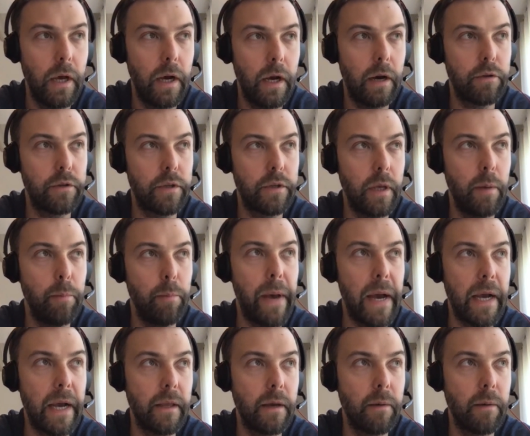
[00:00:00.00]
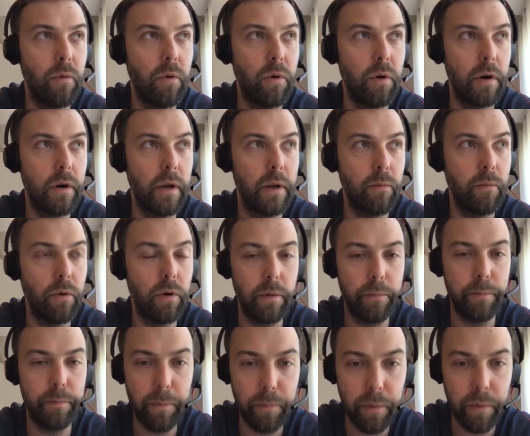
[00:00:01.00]
impacting more and more
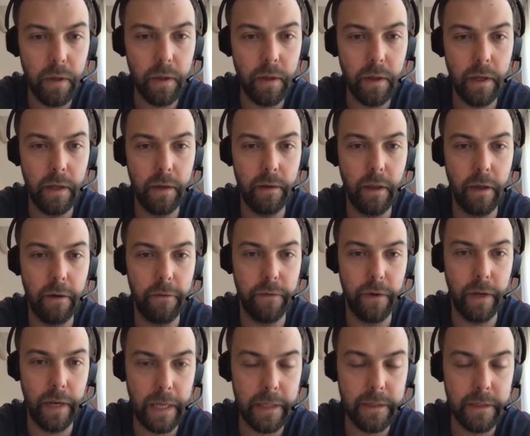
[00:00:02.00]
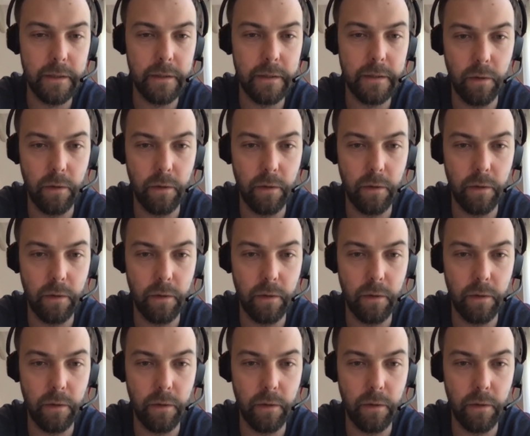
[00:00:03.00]
people and their finances.